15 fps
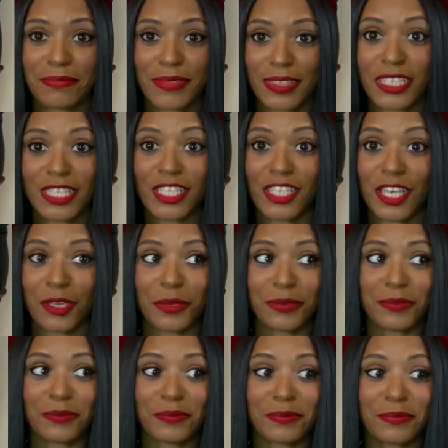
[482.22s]
This is cute.
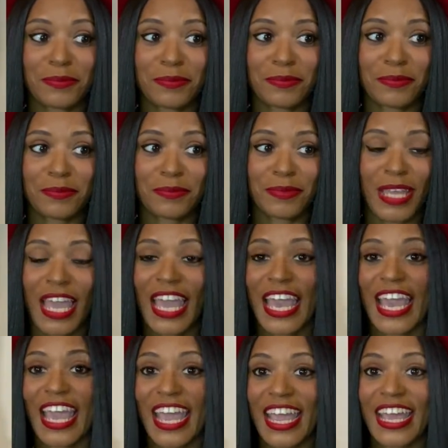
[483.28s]

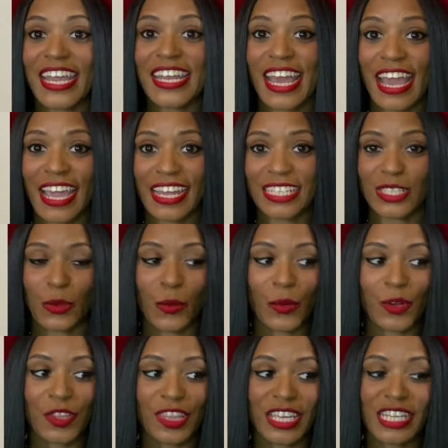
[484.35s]
And I had to
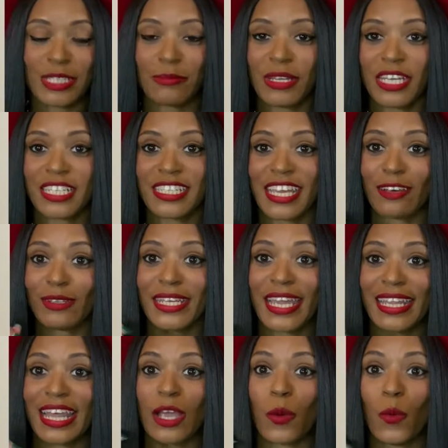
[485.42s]
order these because they only had
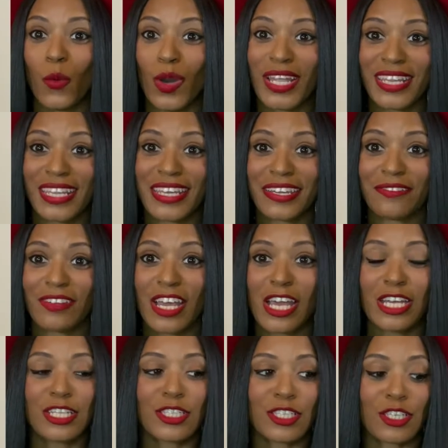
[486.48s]
like one left.
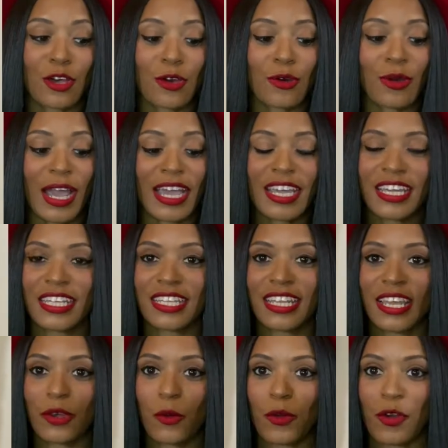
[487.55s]
So I couldn't
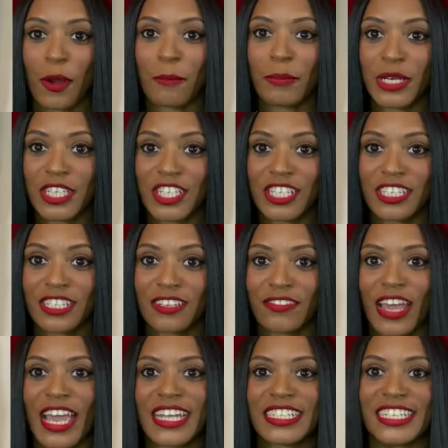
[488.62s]
like order a bunch of stuff.
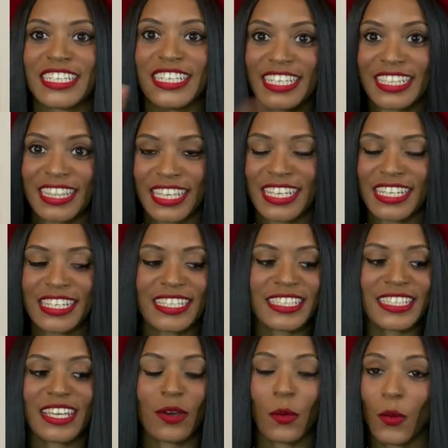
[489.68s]
I had to get these,
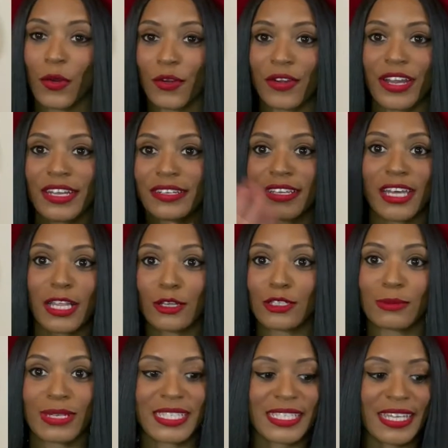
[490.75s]
order it, close
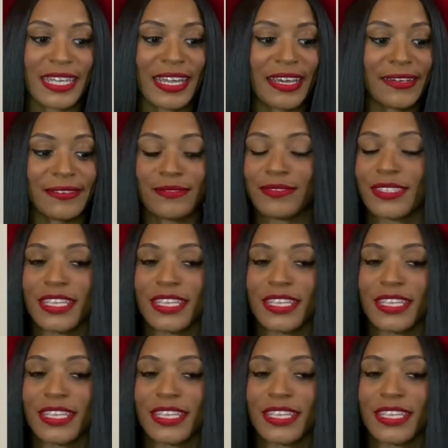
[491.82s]
my ticket out